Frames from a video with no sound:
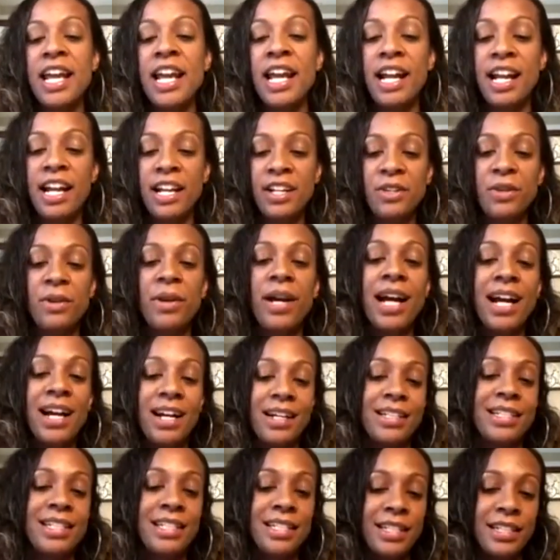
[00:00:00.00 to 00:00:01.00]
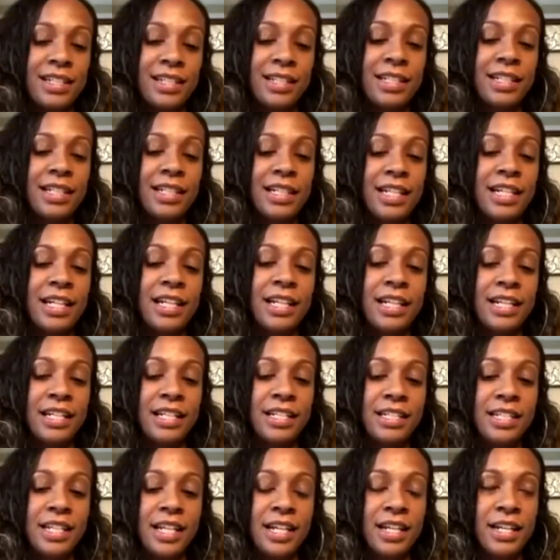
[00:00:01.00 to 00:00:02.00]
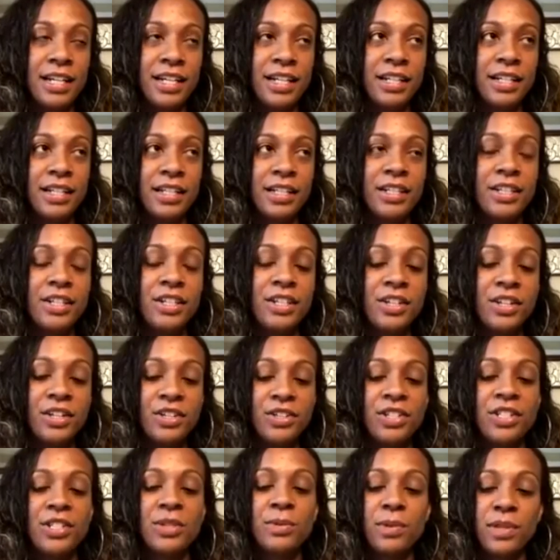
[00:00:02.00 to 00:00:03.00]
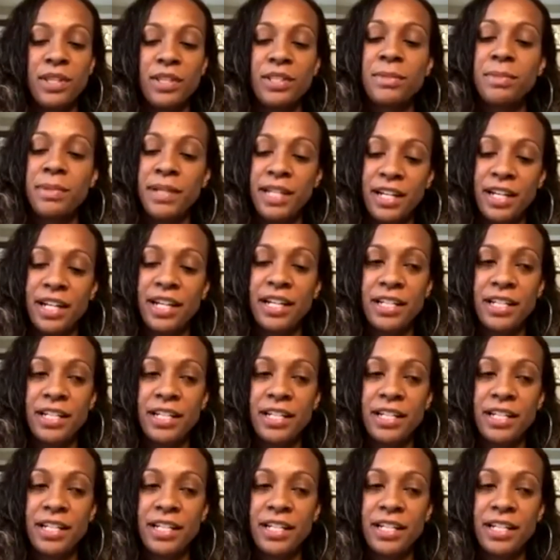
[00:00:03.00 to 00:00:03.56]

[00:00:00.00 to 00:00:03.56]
and i knew how to get it done you know just with the